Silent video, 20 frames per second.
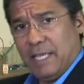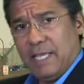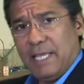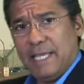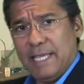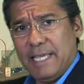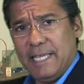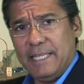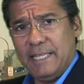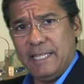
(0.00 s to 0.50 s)

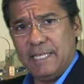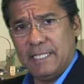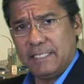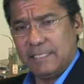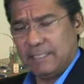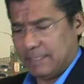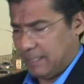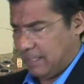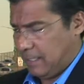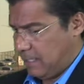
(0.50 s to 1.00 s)
in
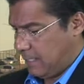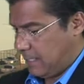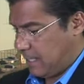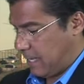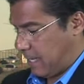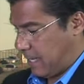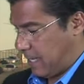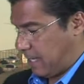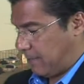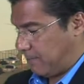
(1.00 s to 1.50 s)
this,
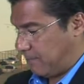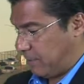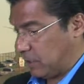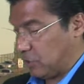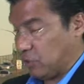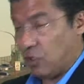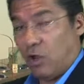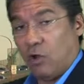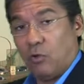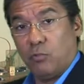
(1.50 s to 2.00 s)

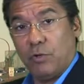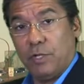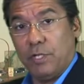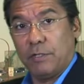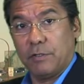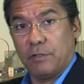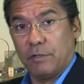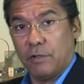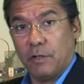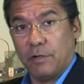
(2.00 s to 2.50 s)
it's all
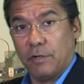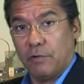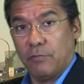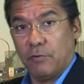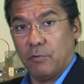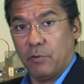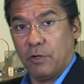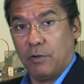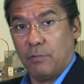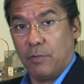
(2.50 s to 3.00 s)
written on
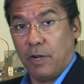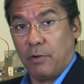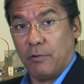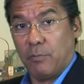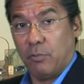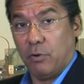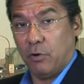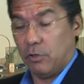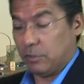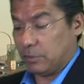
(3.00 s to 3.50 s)
every one of my
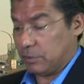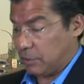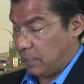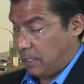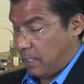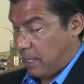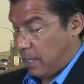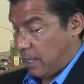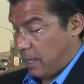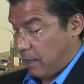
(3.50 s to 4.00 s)
reports.
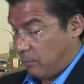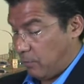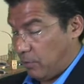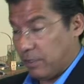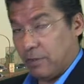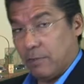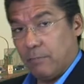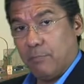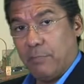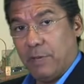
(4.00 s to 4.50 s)
And one
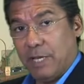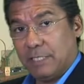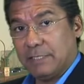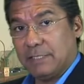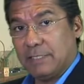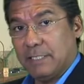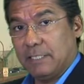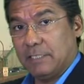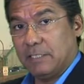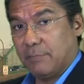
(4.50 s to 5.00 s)
of the best
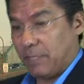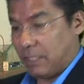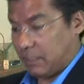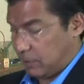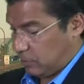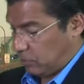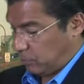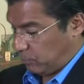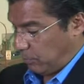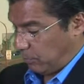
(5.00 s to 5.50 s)
things about
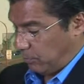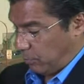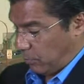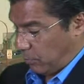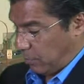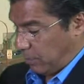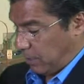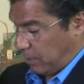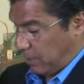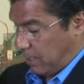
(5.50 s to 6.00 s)
this
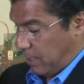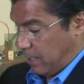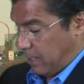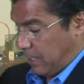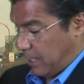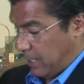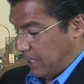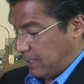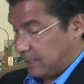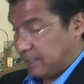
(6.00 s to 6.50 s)
report
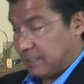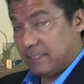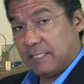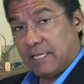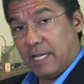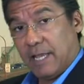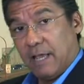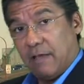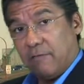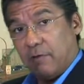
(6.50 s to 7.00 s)
is
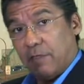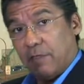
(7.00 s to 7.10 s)
I have a